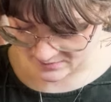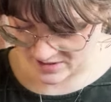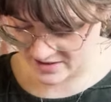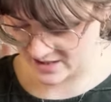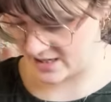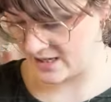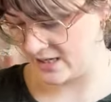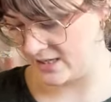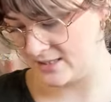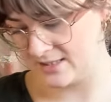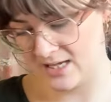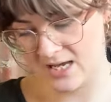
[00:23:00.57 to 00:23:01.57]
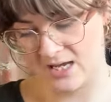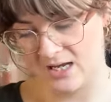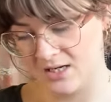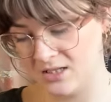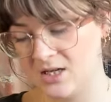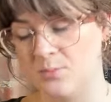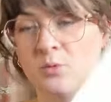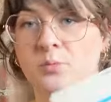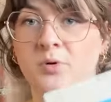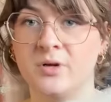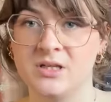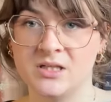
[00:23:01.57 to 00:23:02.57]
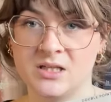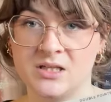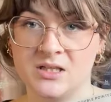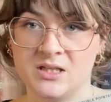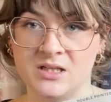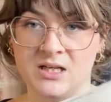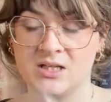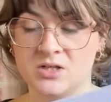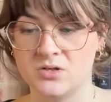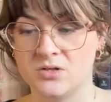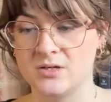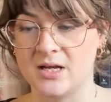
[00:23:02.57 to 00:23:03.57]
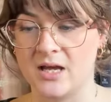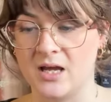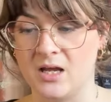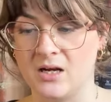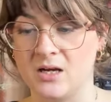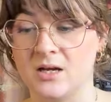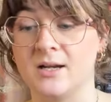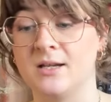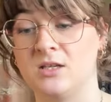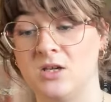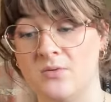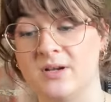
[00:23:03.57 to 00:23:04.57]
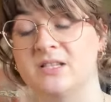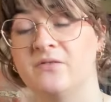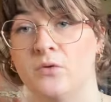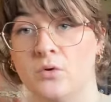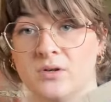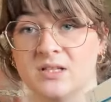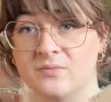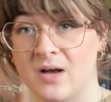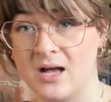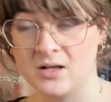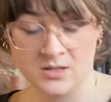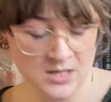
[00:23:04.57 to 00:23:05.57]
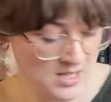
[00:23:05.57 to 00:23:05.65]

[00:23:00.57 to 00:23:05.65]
There is a double pointed needle in a US 4 as well.